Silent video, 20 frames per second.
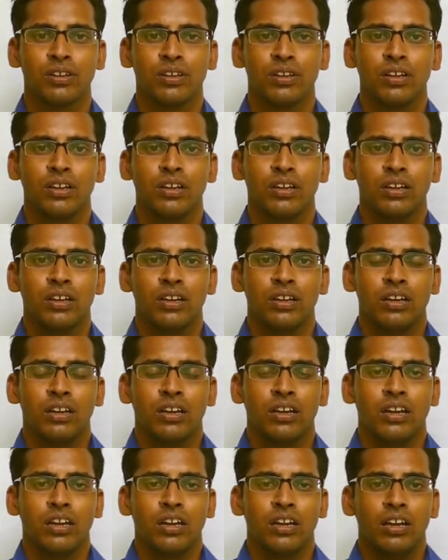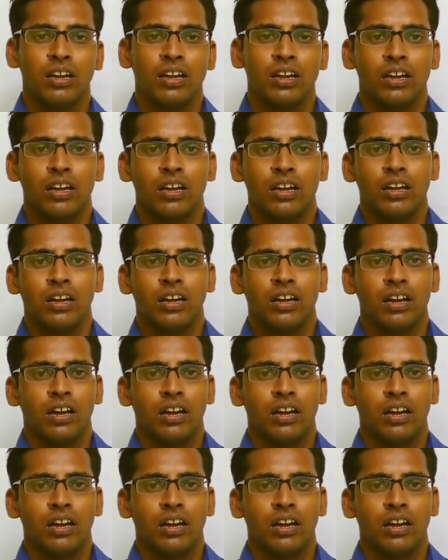(no one is talking)